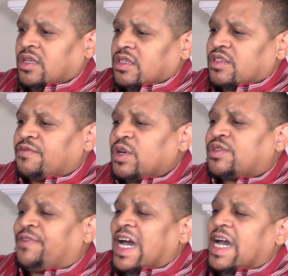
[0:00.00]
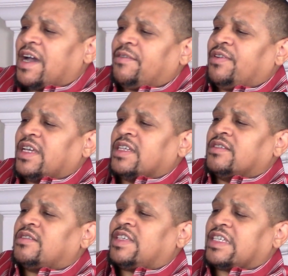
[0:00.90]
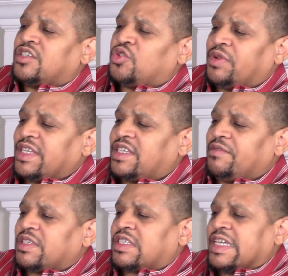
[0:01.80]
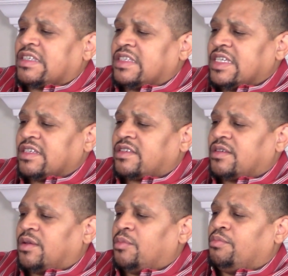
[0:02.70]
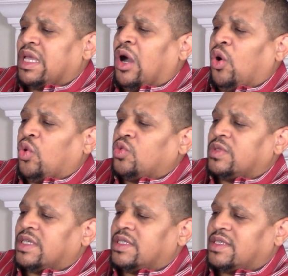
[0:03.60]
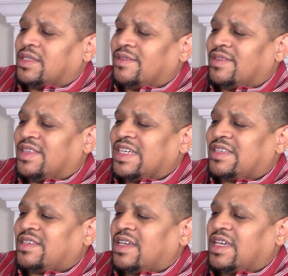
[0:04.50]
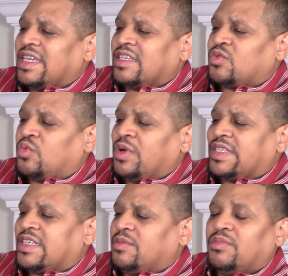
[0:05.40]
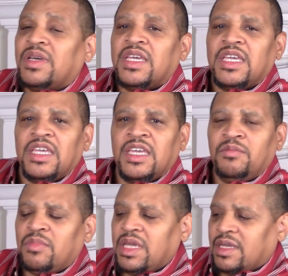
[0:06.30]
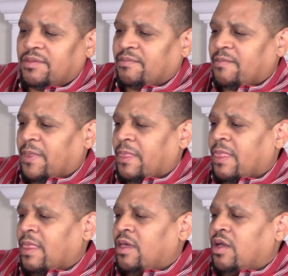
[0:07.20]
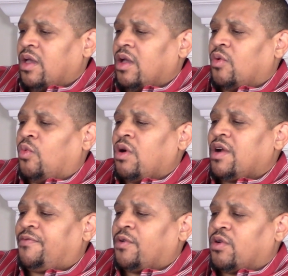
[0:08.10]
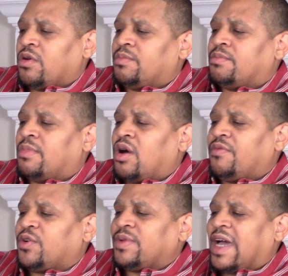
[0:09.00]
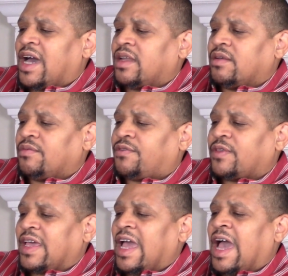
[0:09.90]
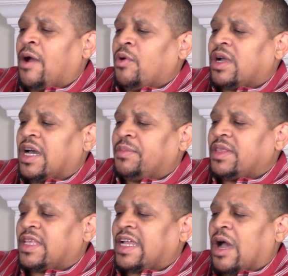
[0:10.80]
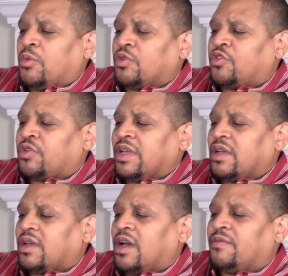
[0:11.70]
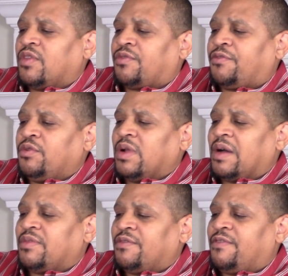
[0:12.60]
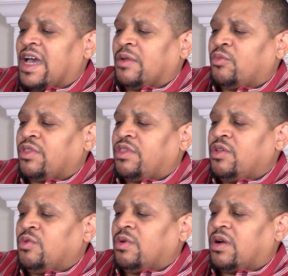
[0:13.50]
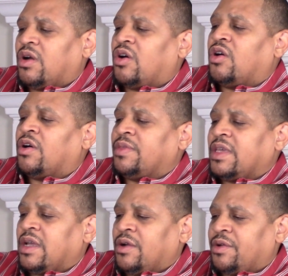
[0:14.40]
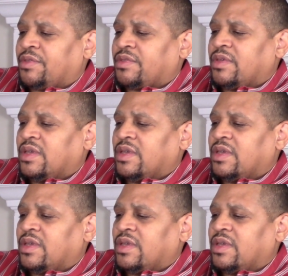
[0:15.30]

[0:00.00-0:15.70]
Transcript: So verse 5 in section 27 states this: Behold, this is wisdom in me. Wherefore marvel not, for the hour cometh that I will drink of the fruit of the vine with you on the earth,